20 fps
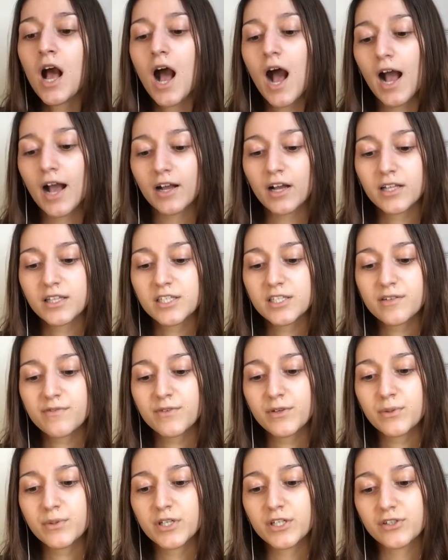I got this a
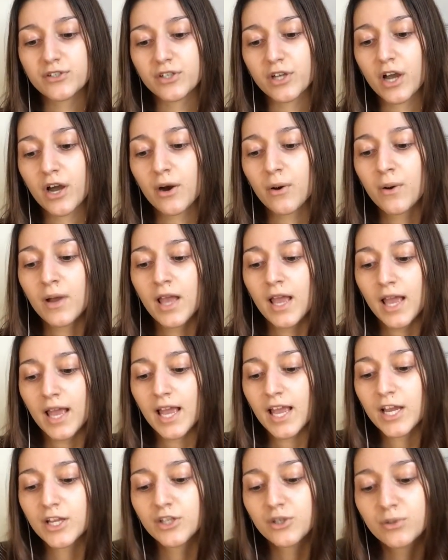few years ago,
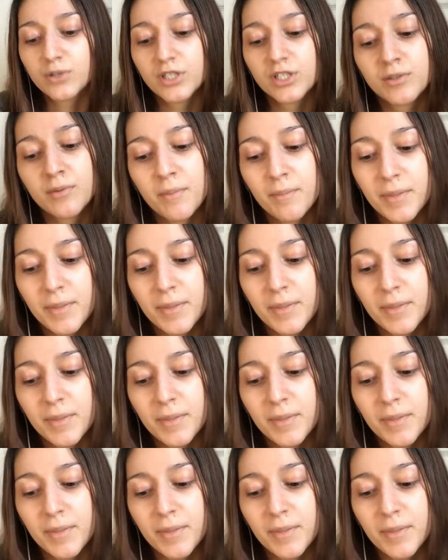and you can